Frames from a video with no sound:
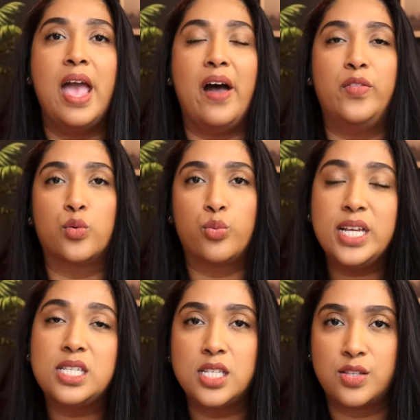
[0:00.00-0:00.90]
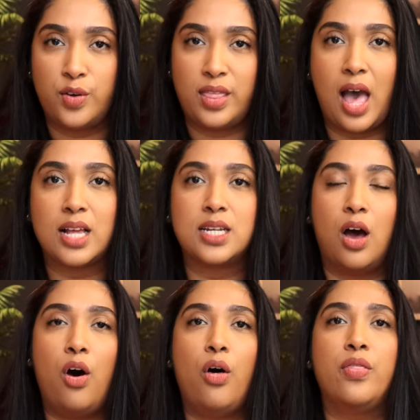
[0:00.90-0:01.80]
And the reasons for that
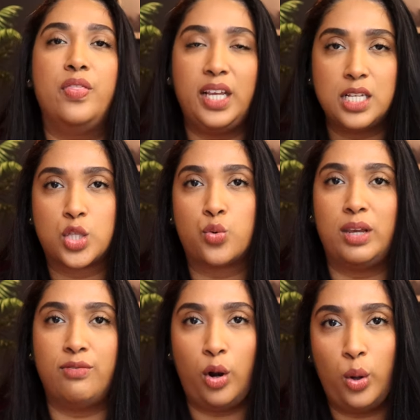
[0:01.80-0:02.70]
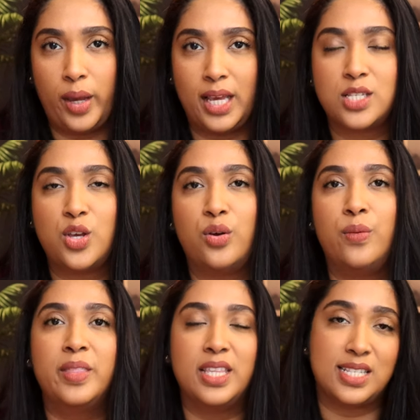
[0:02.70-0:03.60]
are these three following. So
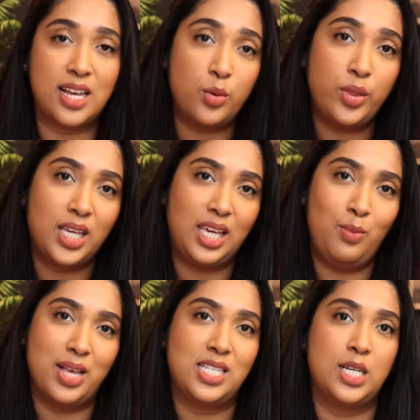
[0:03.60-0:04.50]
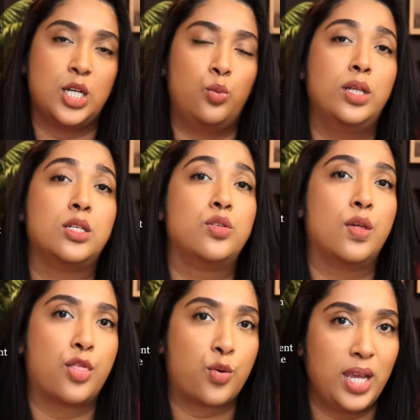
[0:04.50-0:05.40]
they started with the key message and went into
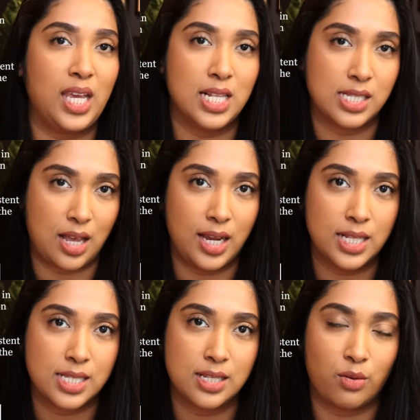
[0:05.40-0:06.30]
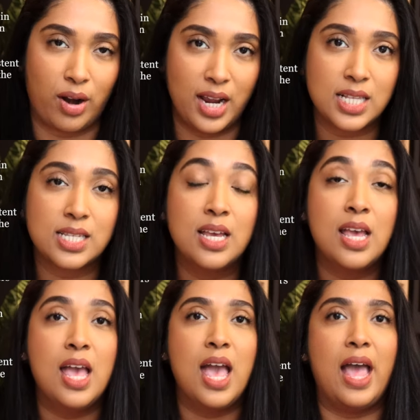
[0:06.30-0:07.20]
the three insights, right?
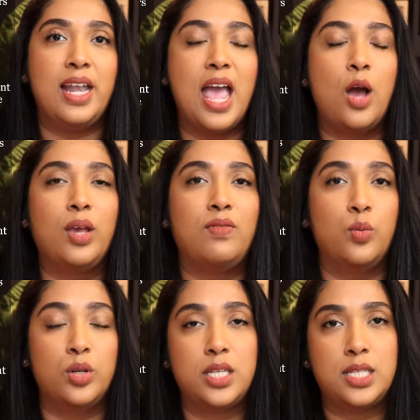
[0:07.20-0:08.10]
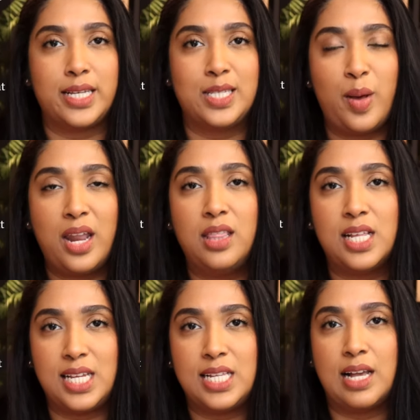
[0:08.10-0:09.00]
And now if they wanted to expand on
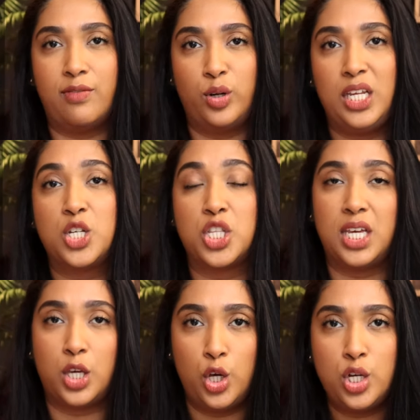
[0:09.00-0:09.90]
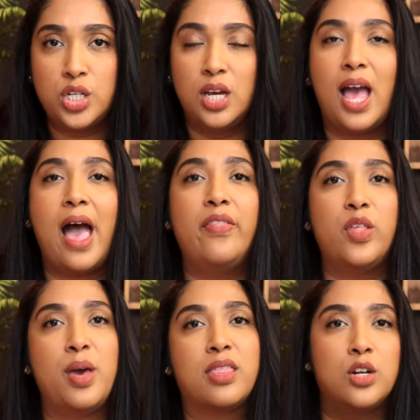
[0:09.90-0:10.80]
the data for each, they could, and
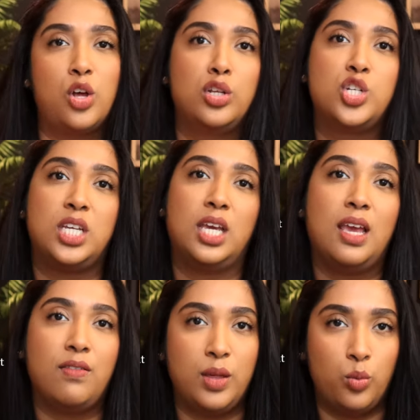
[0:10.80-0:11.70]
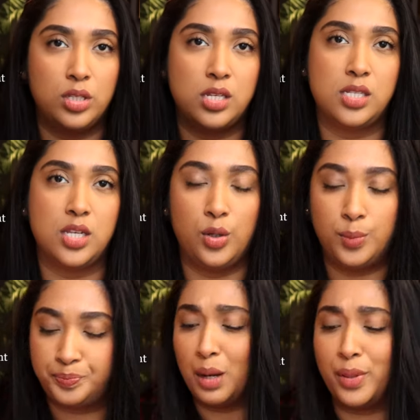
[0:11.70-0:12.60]
the methodology if they wanted to.
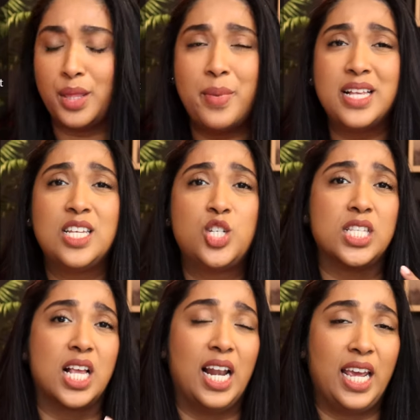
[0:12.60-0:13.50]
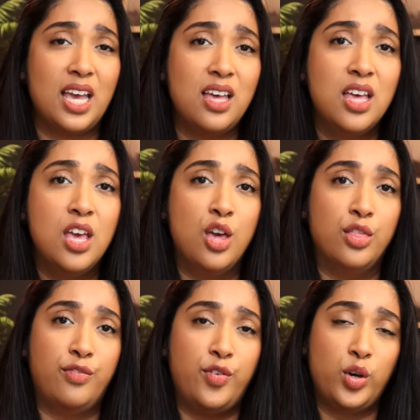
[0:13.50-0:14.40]
But the message is clear,
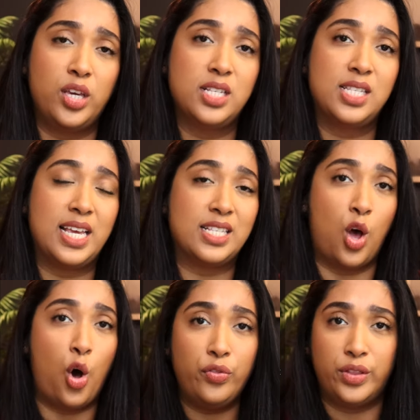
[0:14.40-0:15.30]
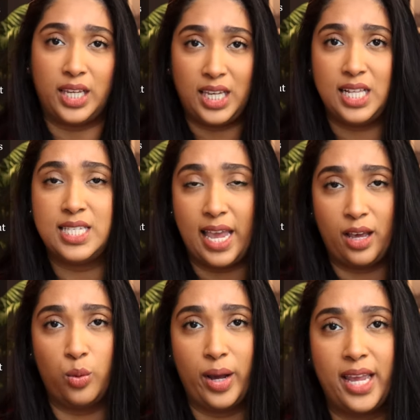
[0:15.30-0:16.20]
the focus is on the key
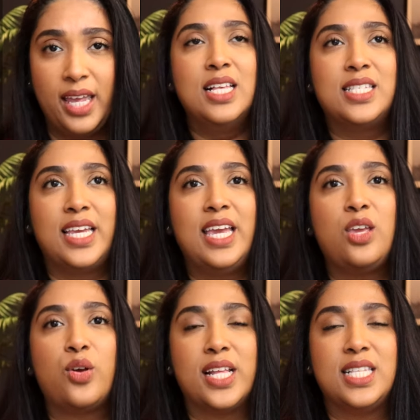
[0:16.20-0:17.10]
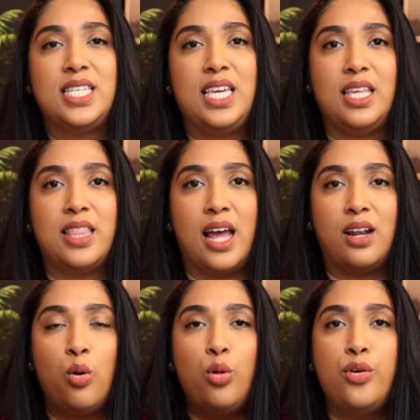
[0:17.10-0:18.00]
takeaway. So here you can see
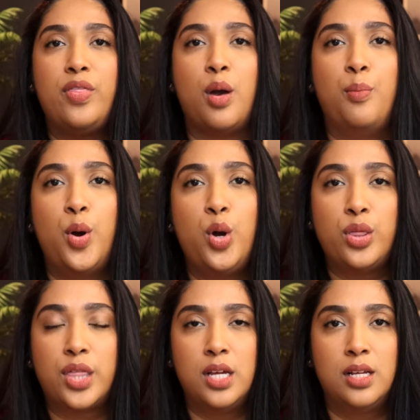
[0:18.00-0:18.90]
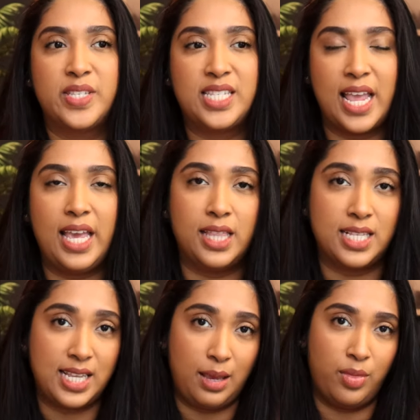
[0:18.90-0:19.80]
that although they are both saying the
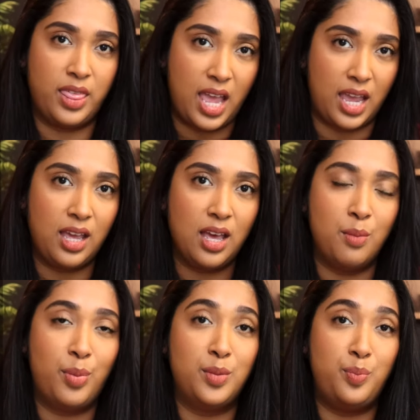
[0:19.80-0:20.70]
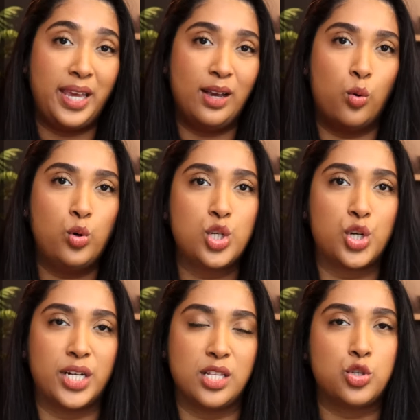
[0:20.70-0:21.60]
same thing, but being
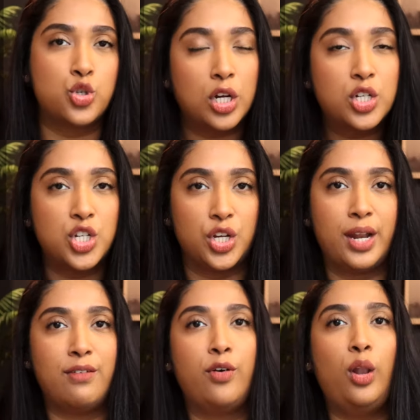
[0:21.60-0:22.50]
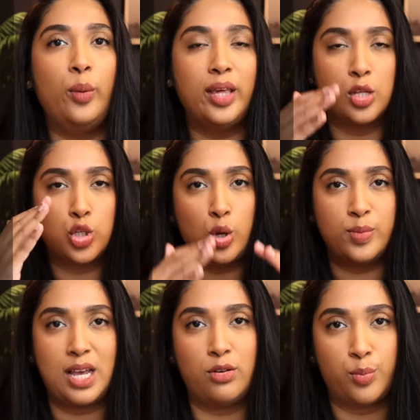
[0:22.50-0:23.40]
ordered and structured and following the
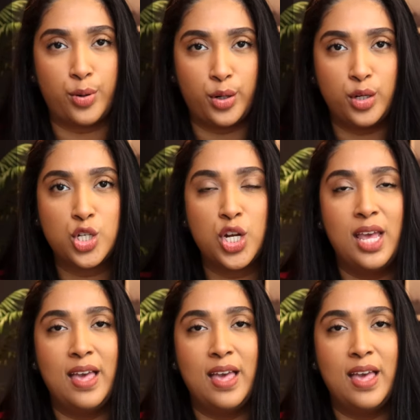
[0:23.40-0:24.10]
top-down approach,